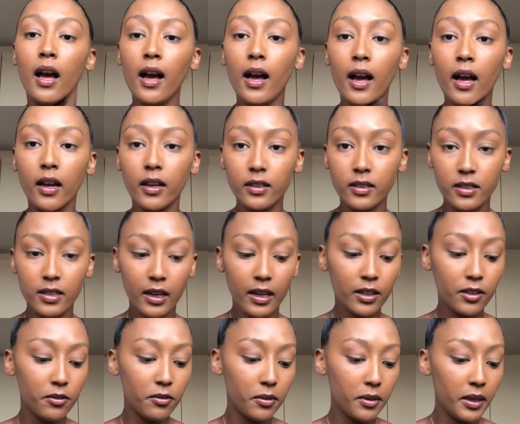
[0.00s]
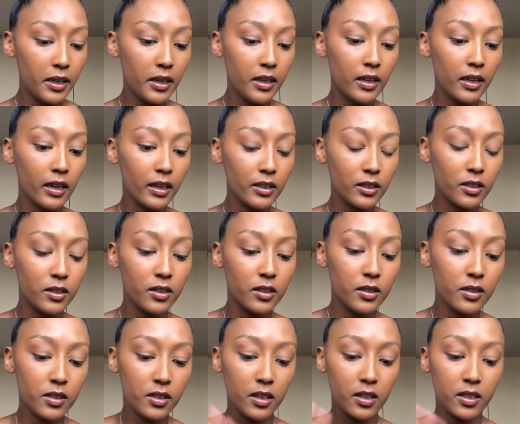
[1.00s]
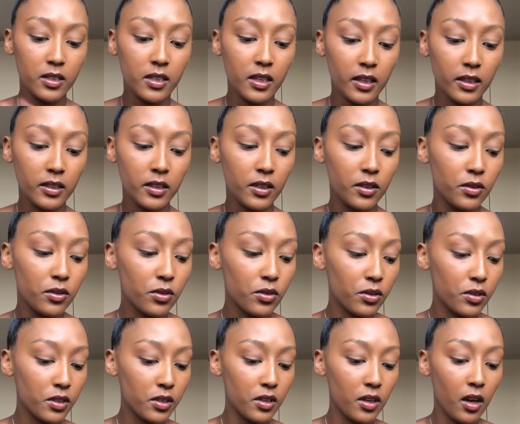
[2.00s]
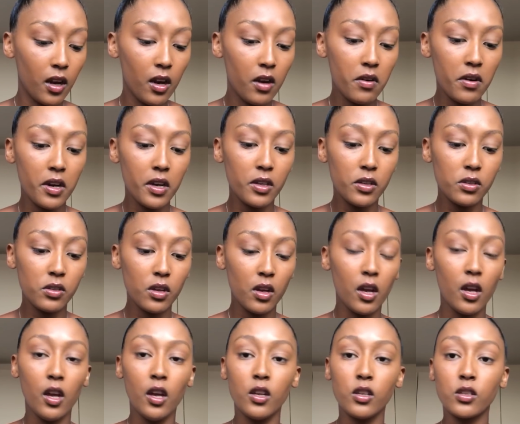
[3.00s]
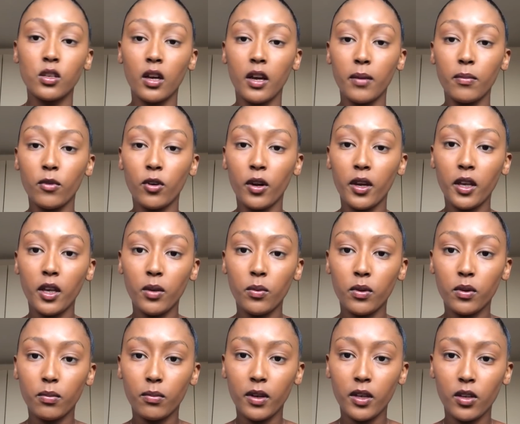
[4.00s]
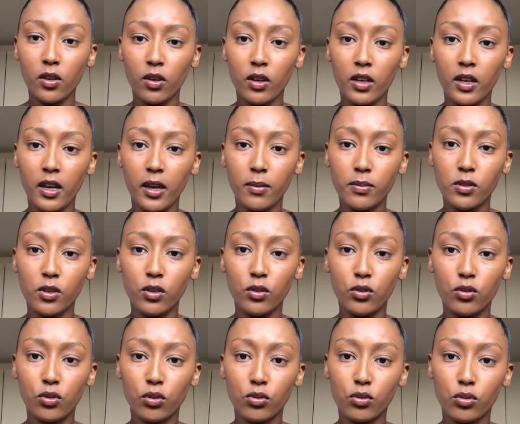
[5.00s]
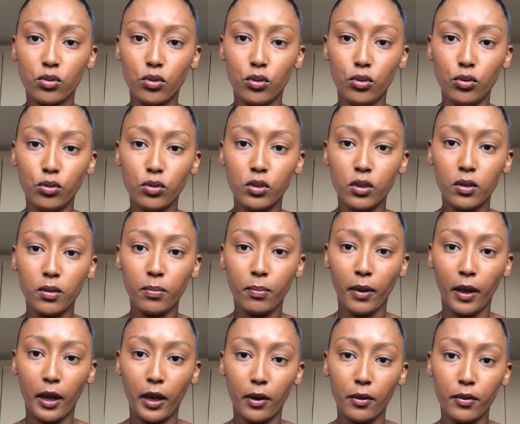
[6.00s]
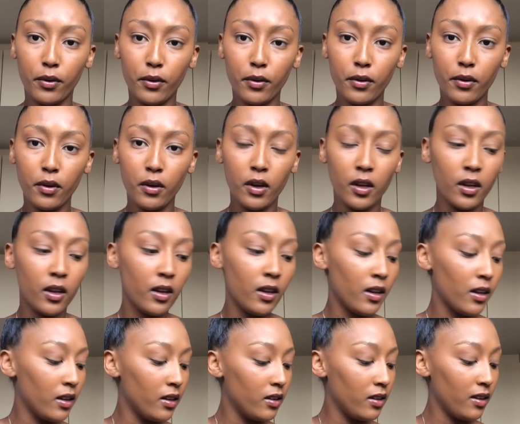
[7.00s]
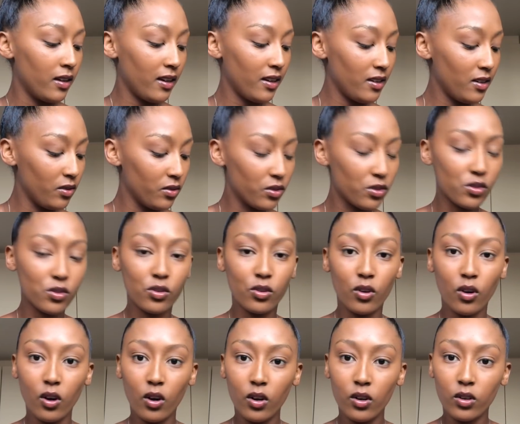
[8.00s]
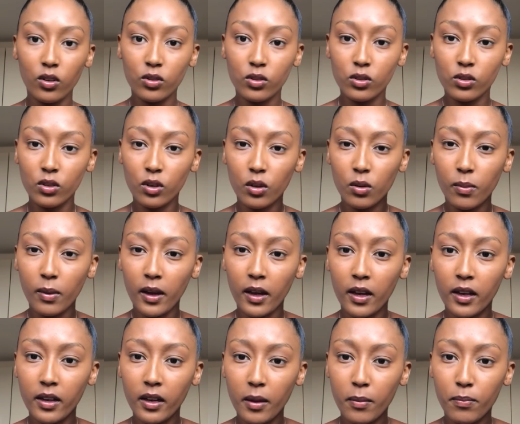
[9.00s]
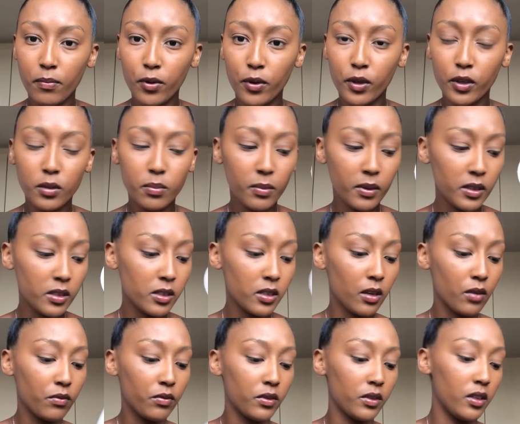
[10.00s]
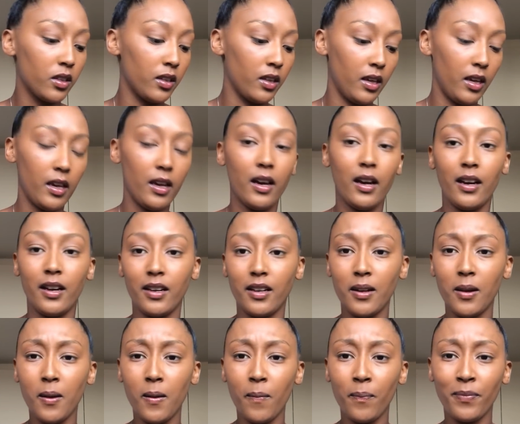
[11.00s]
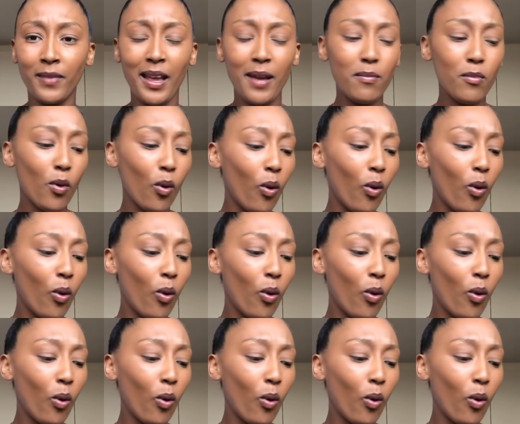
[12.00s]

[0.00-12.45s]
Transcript: and I'd really like to just set in certain areas. So I'm going in with my Yardley Absolute Translucent Powder. I know the scar looks so bad. I burnt myself with the hair iron. I'm